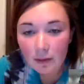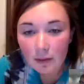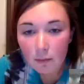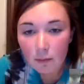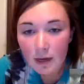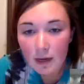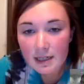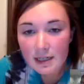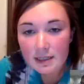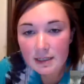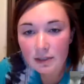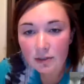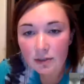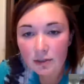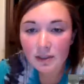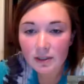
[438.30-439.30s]
what
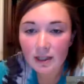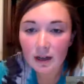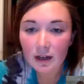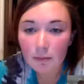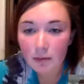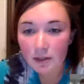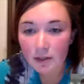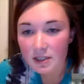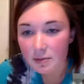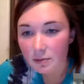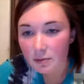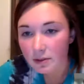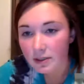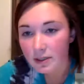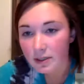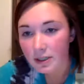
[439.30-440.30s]
UDL
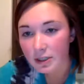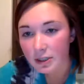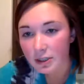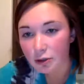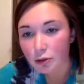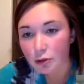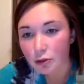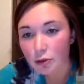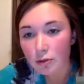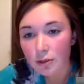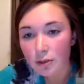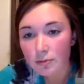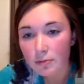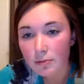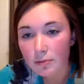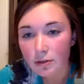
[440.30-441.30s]
principles did you
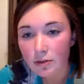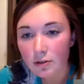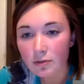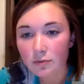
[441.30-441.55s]
observe?